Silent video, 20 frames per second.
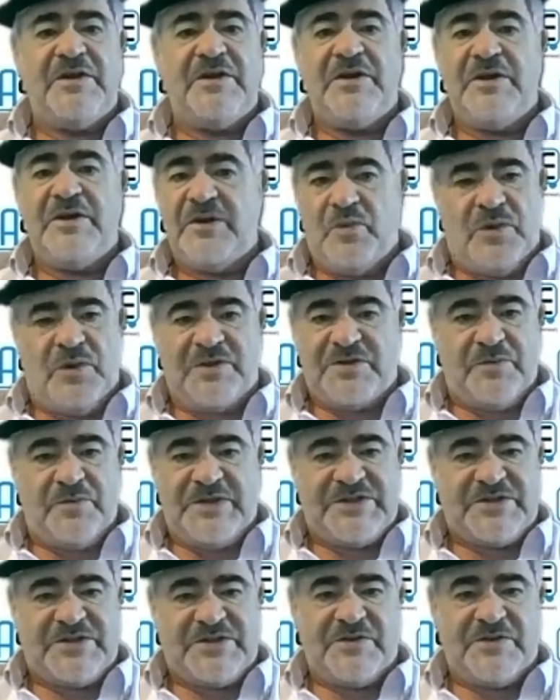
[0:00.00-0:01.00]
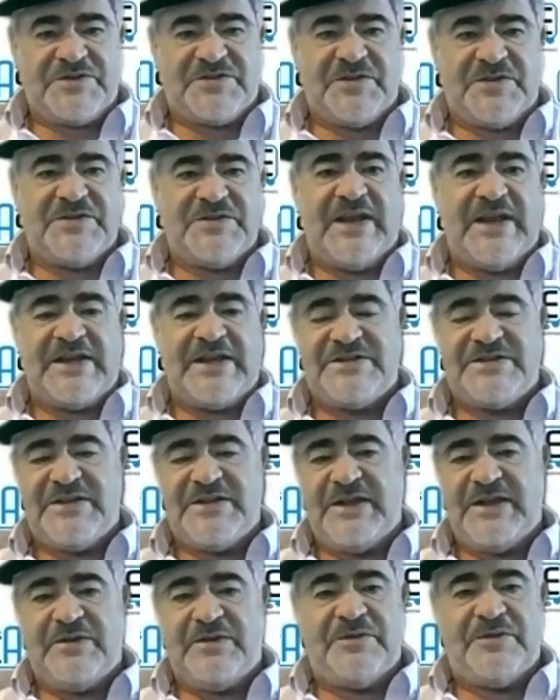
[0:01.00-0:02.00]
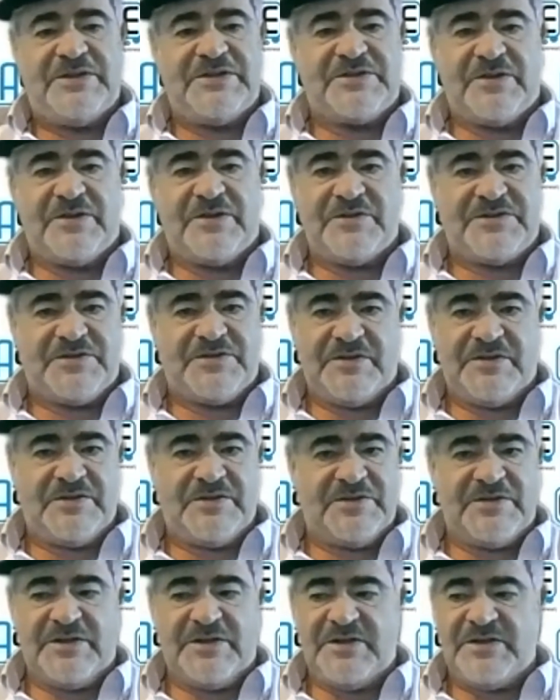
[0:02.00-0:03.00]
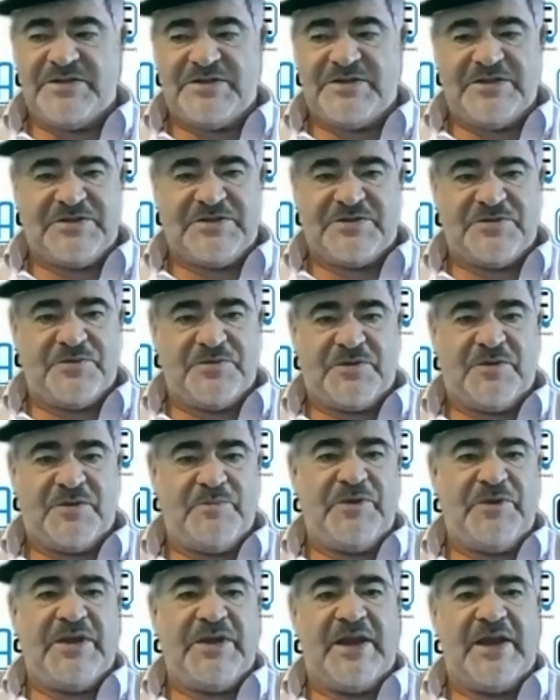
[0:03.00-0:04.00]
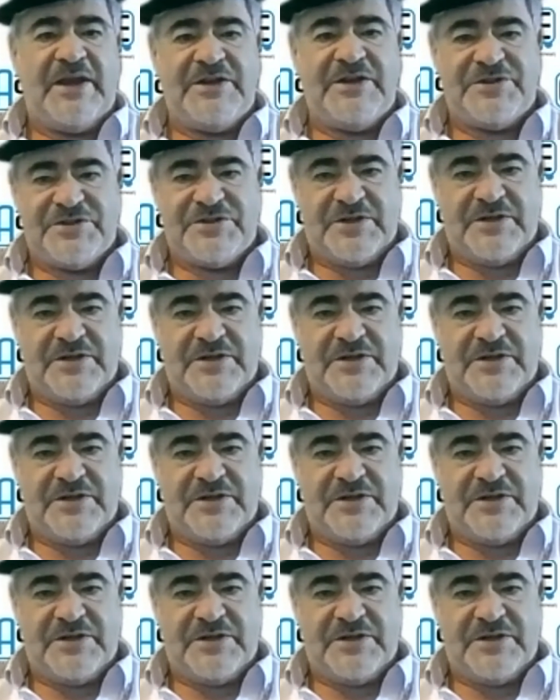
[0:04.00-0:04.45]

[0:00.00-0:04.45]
want to do all this constant texting or this constant digital communication.